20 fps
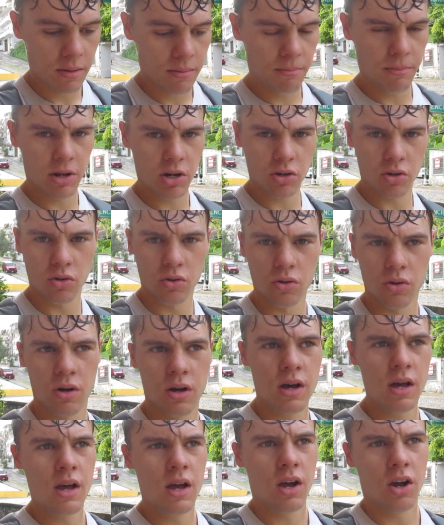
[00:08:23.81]
medical
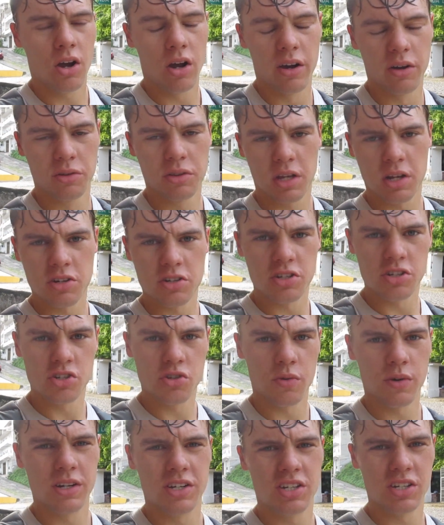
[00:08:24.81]
or healthcare
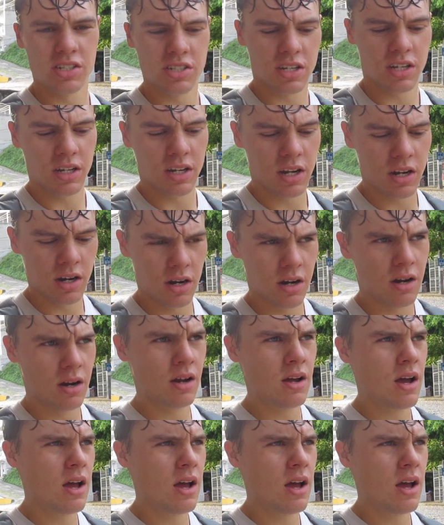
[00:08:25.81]
situation is like here.